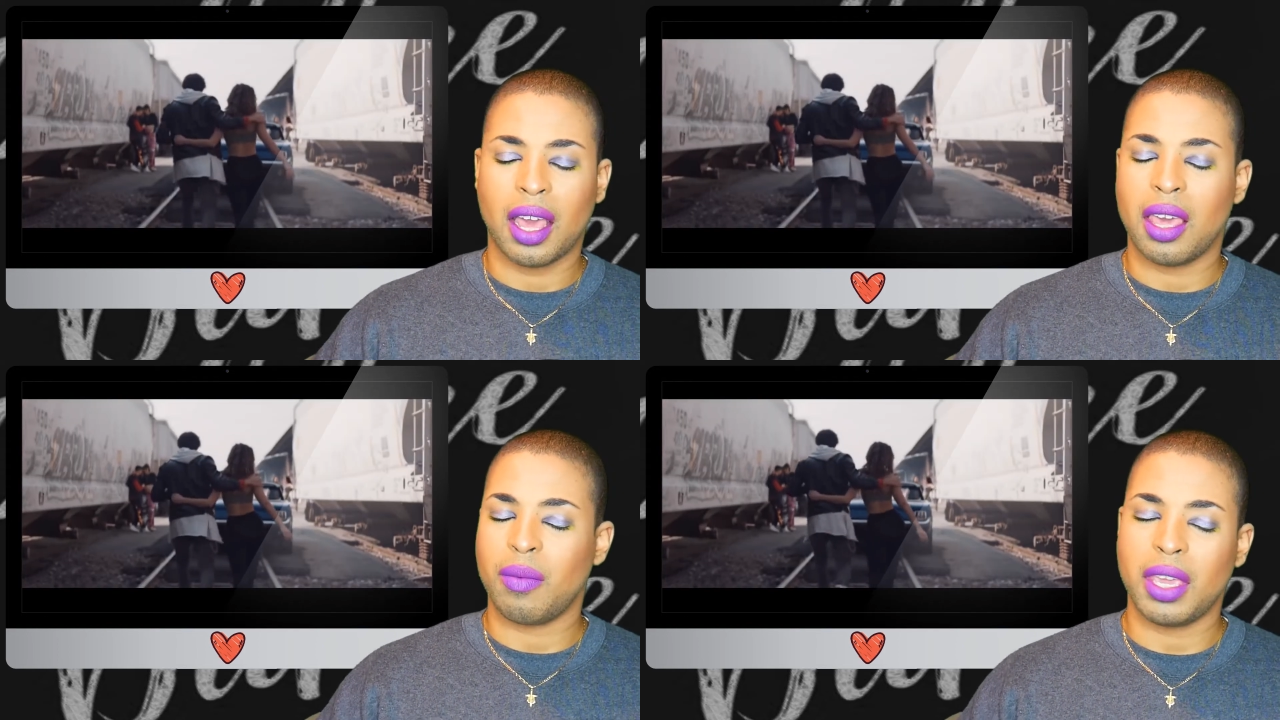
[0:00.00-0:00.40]

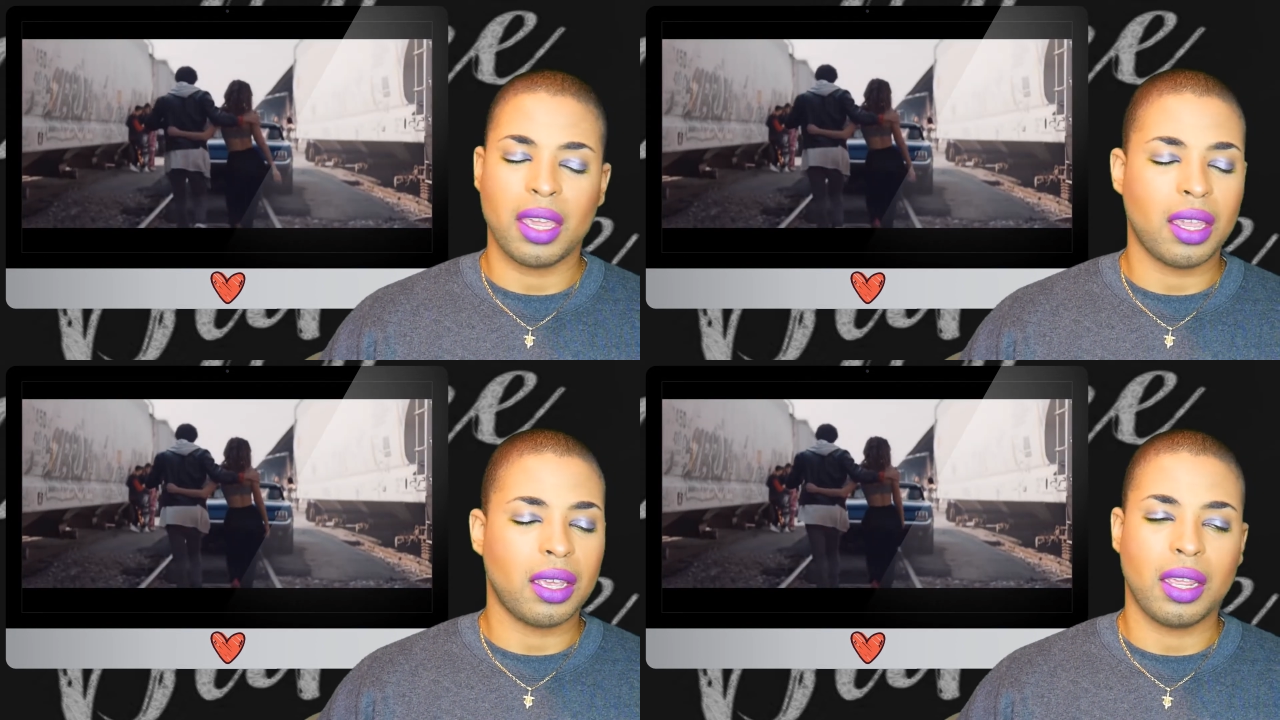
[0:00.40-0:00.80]
I
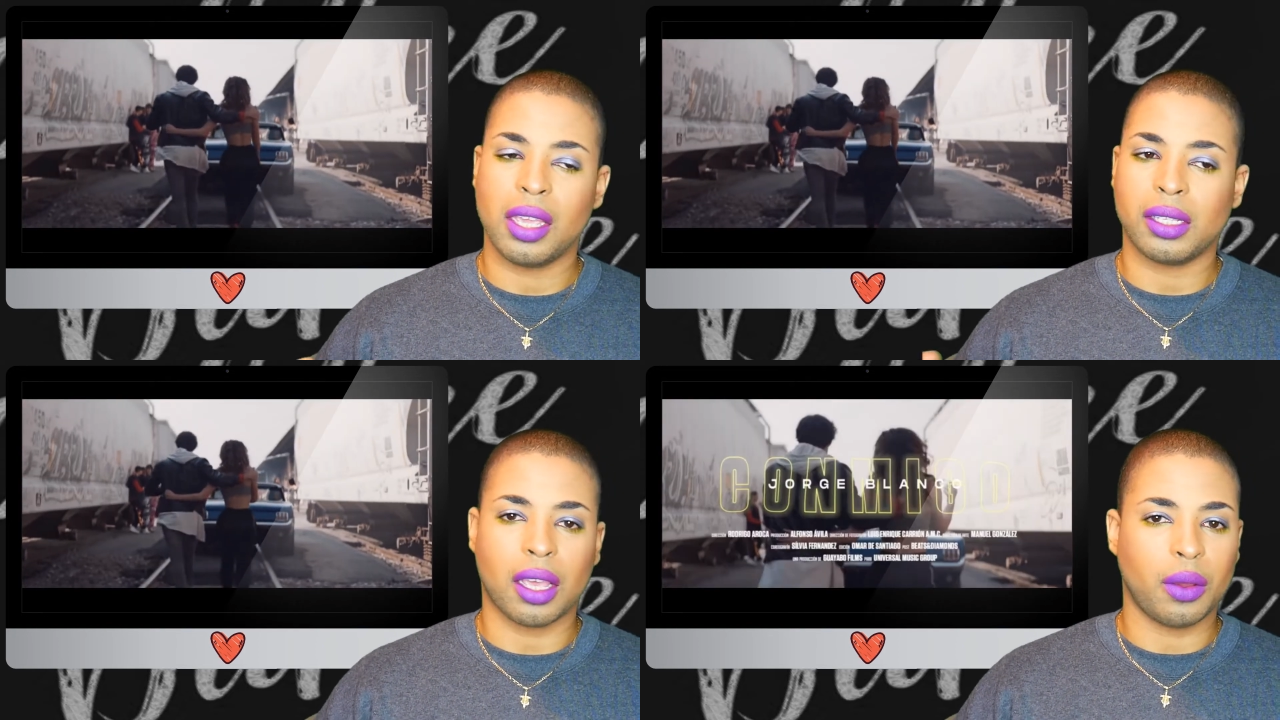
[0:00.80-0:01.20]
mean,
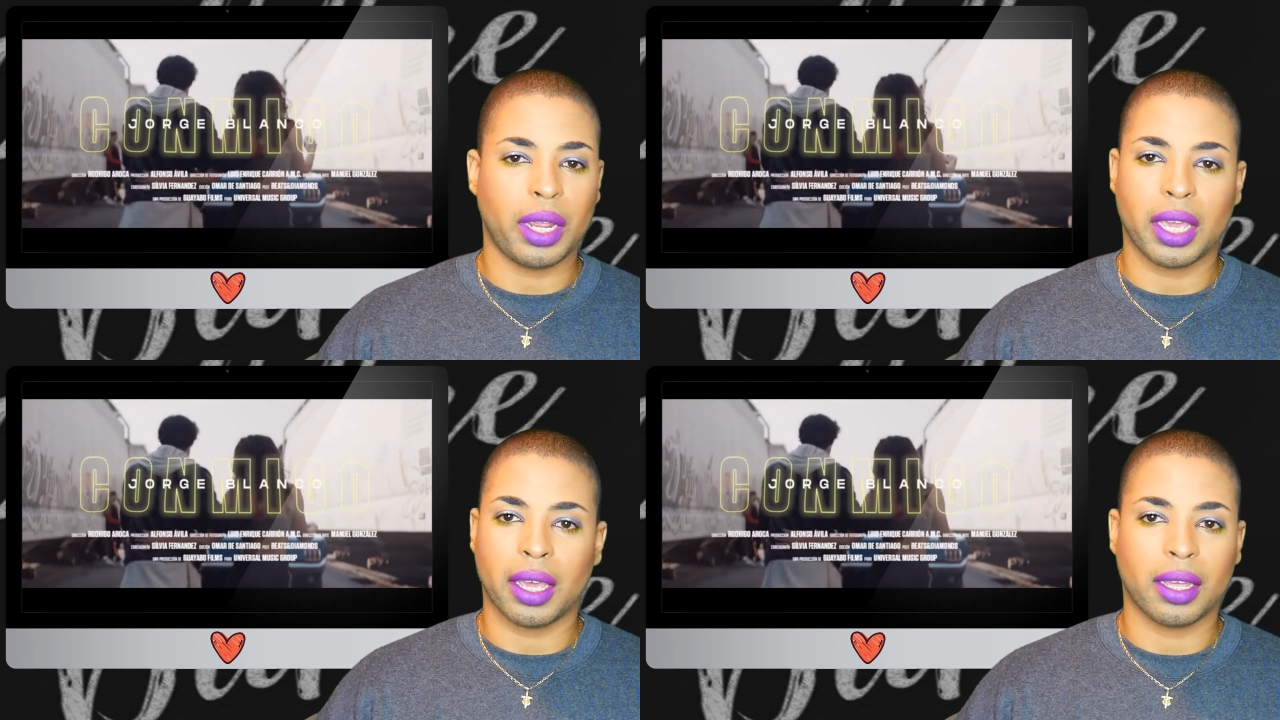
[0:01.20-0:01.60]
he's
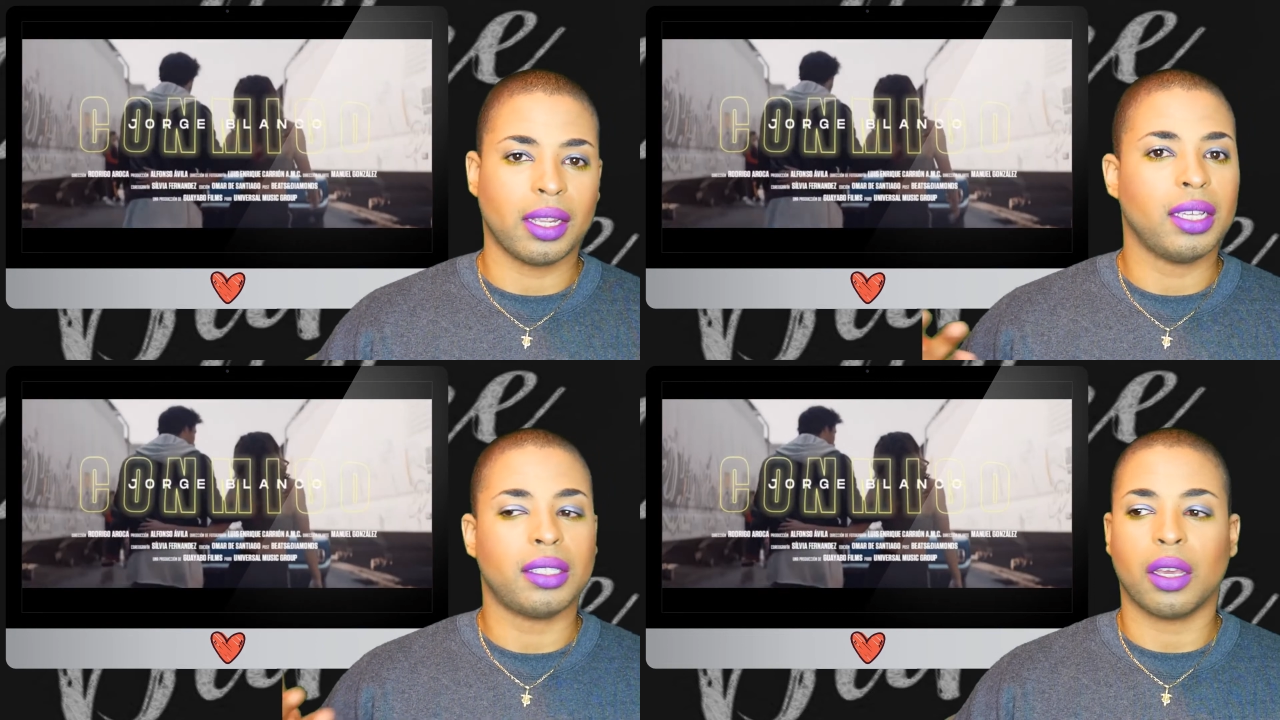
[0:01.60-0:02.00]
owning
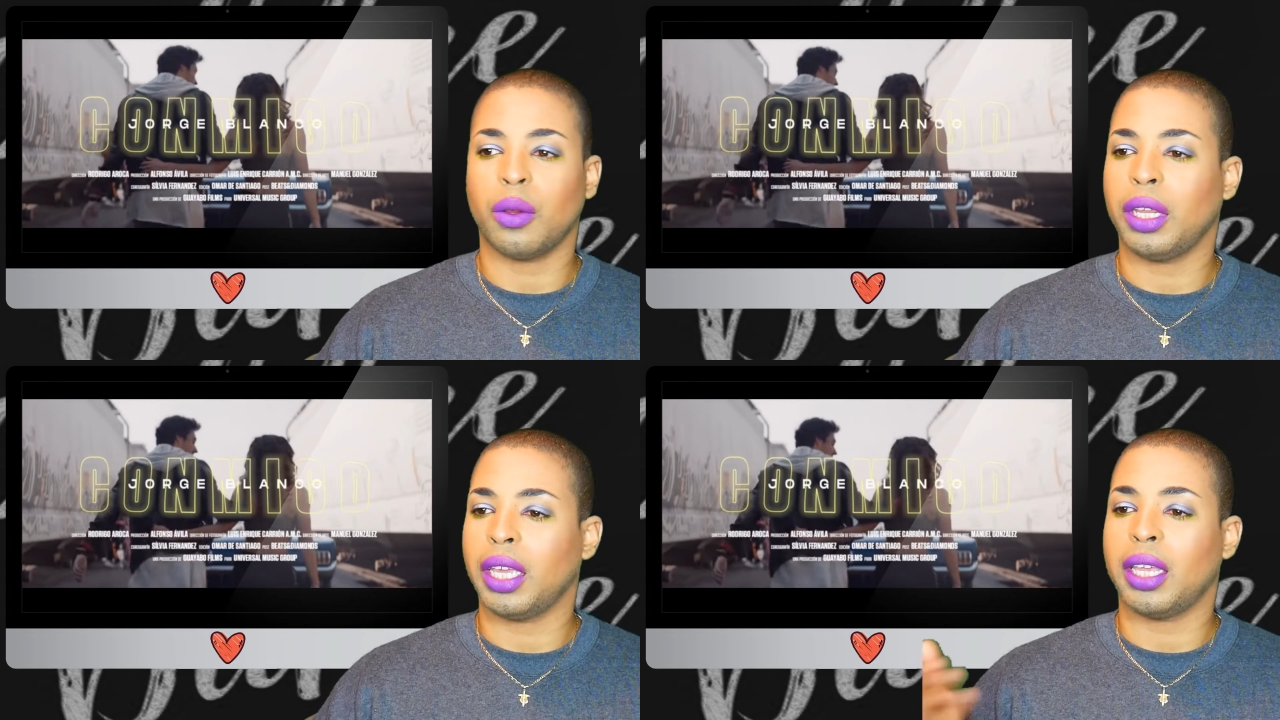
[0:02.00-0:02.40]
it. He's
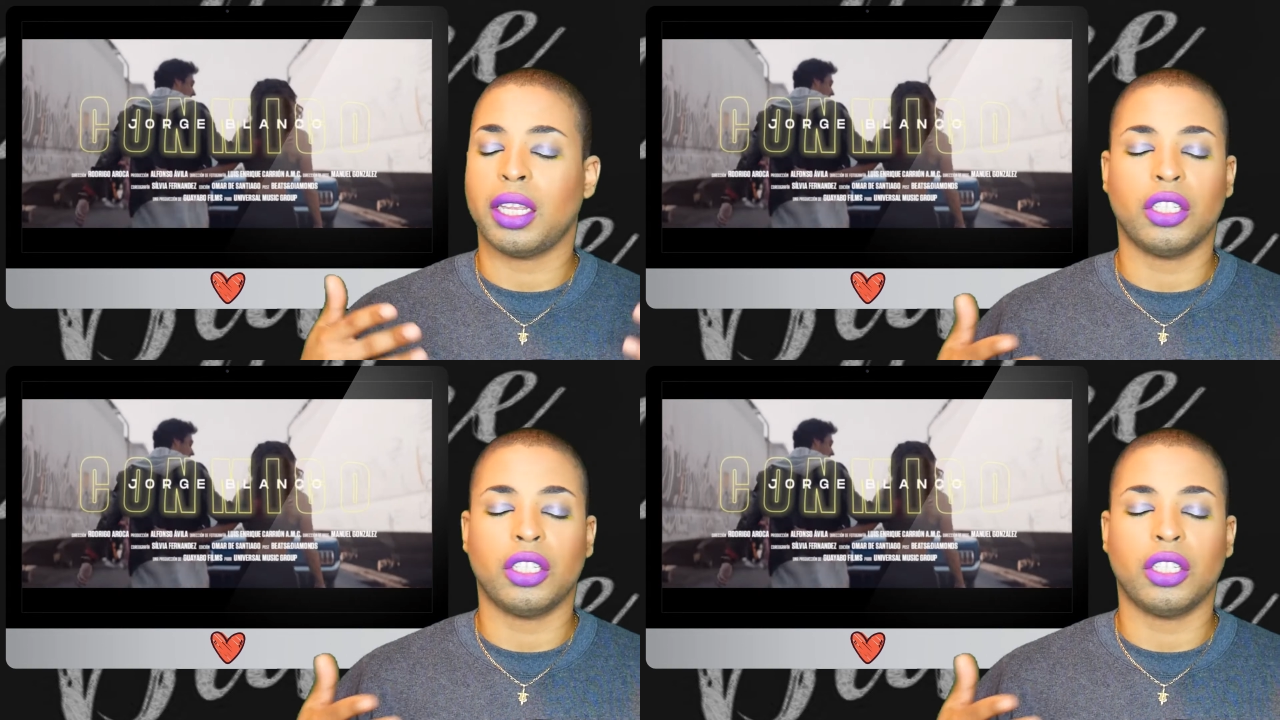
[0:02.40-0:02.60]
owning it.